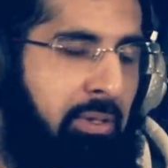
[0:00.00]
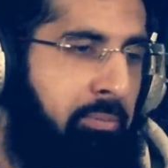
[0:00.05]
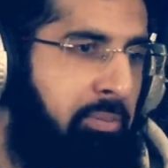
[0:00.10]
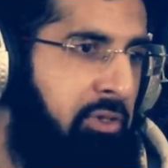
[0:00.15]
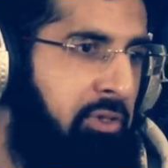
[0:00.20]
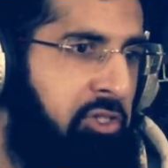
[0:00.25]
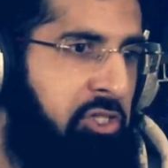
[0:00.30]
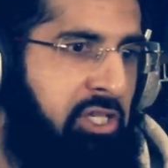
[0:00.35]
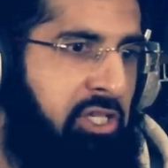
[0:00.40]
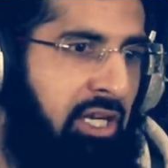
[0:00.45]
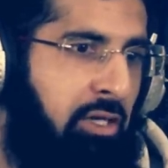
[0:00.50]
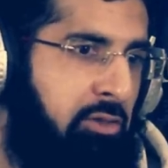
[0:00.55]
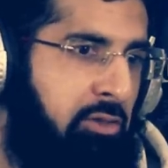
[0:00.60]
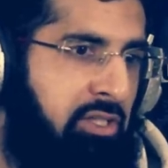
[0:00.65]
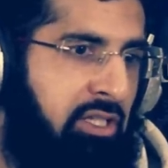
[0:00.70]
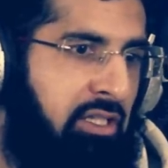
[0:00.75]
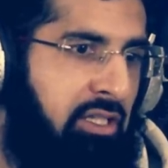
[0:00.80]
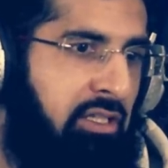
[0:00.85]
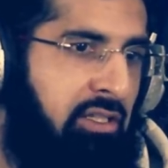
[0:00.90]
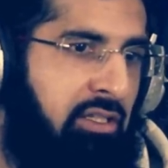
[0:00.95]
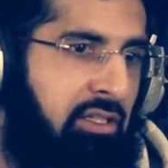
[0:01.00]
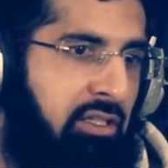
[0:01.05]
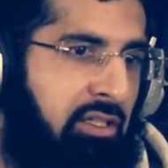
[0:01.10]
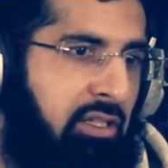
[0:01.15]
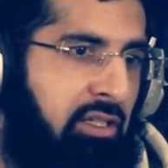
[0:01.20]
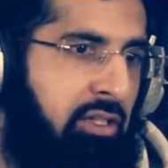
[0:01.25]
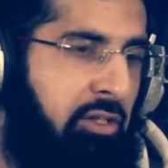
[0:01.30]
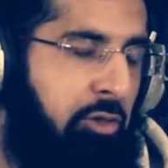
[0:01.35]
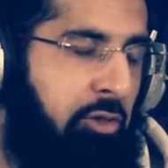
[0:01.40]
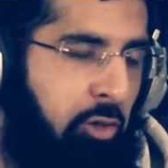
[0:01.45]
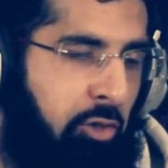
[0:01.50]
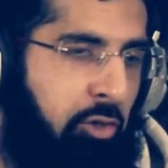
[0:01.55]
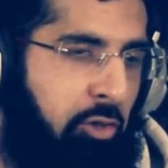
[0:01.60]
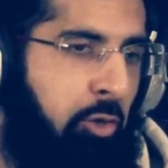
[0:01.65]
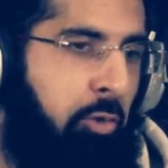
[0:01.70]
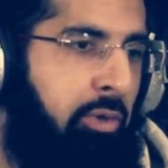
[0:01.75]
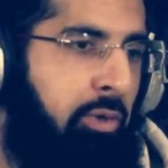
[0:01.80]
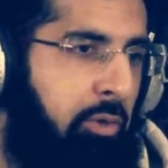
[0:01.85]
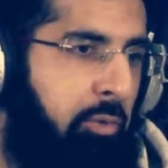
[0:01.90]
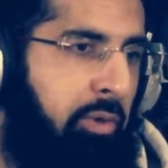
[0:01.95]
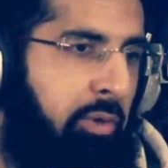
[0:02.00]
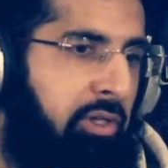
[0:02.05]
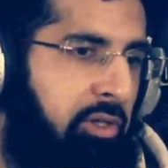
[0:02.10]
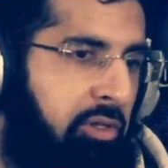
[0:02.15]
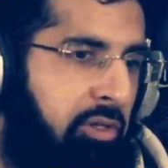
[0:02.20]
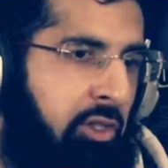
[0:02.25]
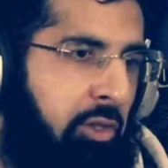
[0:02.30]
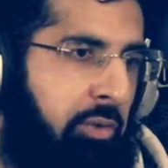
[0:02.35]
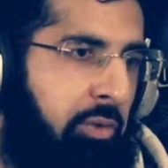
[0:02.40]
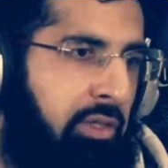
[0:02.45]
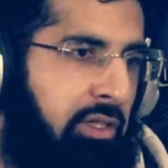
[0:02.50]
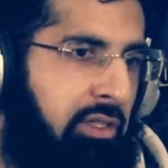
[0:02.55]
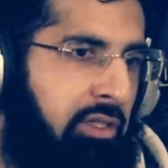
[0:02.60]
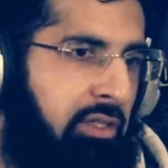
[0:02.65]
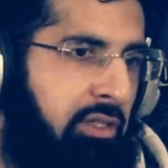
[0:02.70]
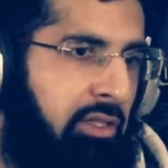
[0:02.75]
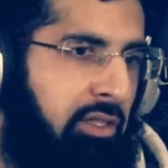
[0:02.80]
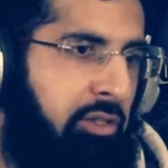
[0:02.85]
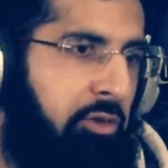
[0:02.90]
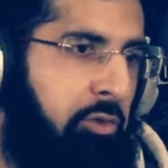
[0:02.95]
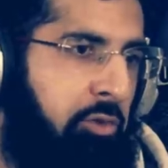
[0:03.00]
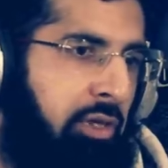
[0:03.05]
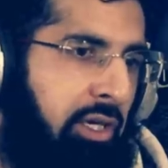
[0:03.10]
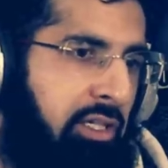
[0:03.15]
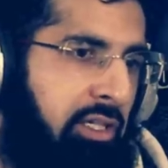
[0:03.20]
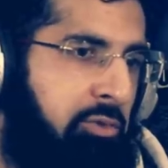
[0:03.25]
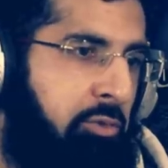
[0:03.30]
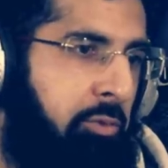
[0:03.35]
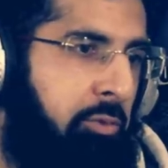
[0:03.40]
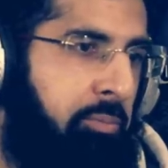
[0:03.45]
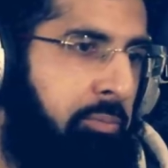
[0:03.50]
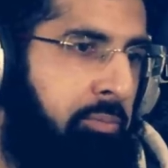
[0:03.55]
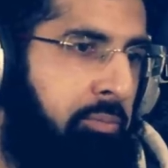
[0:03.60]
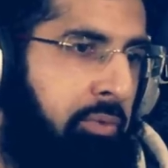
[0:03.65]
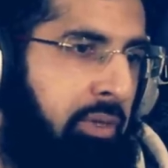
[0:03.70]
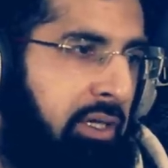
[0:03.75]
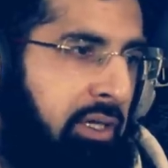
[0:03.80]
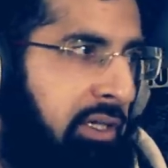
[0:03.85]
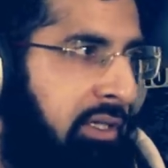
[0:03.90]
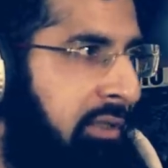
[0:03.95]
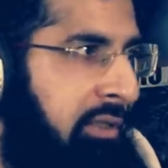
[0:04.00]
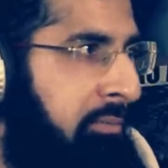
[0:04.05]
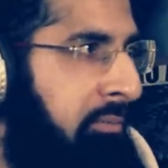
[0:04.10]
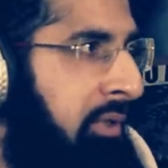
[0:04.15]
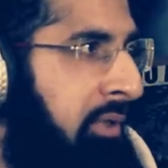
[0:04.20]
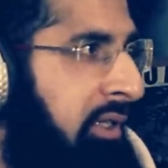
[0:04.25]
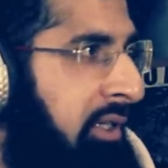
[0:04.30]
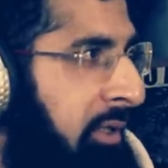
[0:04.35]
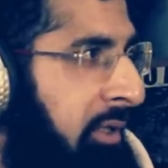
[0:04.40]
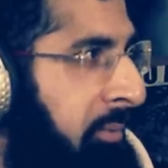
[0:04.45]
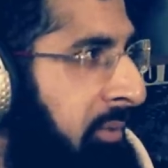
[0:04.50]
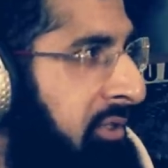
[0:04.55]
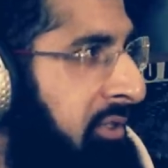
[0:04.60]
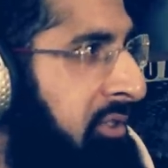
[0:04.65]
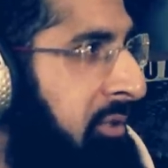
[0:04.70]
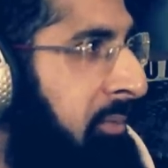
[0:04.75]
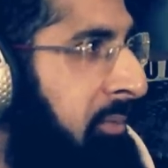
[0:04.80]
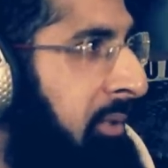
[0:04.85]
people shouting, not knowing where you're going, and you guys were praying Maghrib and